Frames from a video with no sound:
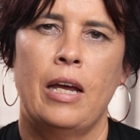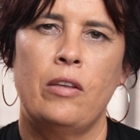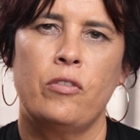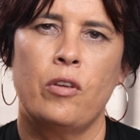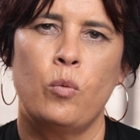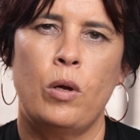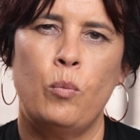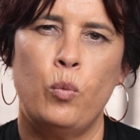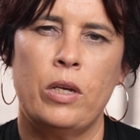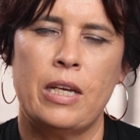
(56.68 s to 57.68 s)
And so
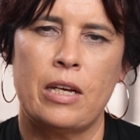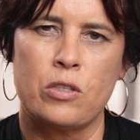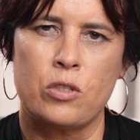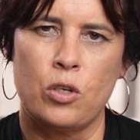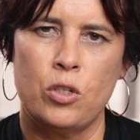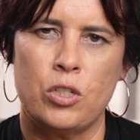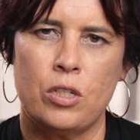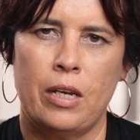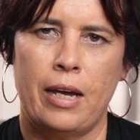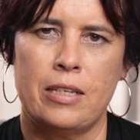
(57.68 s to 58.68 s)
when we are
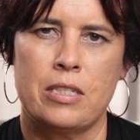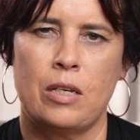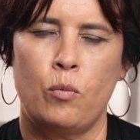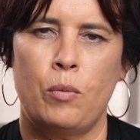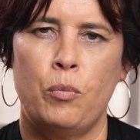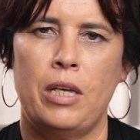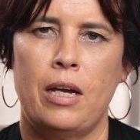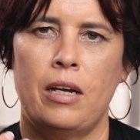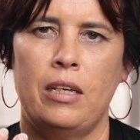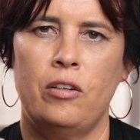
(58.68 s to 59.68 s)
socializing, when we
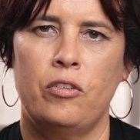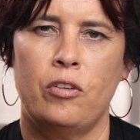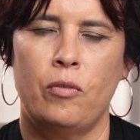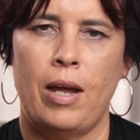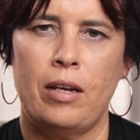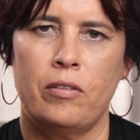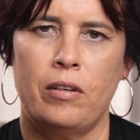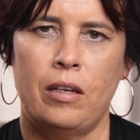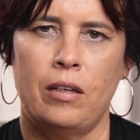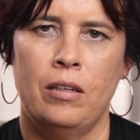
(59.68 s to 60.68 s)
are
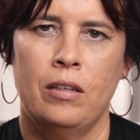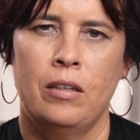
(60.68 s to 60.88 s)
interacting,